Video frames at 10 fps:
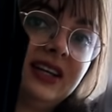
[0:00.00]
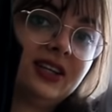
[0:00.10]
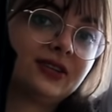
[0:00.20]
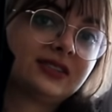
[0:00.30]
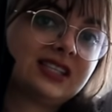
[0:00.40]

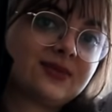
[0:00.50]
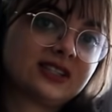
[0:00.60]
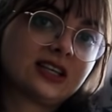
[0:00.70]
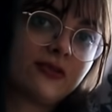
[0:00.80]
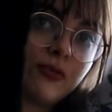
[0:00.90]
don't see
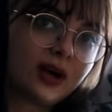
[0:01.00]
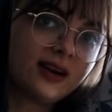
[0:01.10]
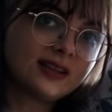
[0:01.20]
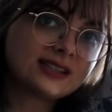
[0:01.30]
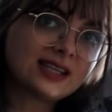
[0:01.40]
myself
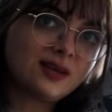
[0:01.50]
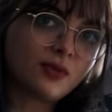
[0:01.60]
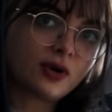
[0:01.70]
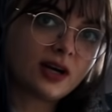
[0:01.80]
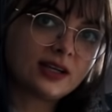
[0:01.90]
wearing this
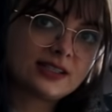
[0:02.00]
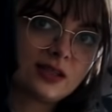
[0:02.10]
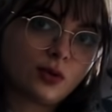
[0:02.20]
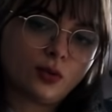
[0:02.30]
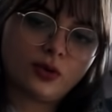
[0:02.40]
anymore. It's the
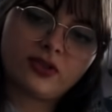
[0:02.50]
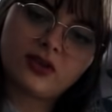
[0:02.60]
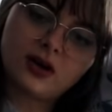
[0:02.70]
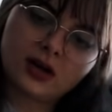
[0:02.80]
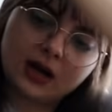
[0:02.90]
one with
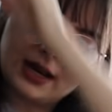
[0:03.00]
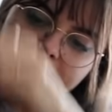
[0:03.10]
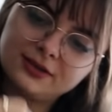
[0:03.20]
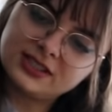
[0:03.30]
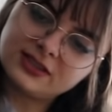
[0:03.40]
the
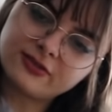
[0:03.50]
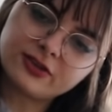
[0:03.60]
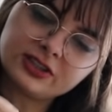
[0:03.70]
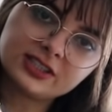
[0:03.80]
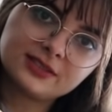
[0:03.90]
cutout in the
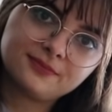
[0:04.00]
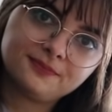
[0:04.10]
front.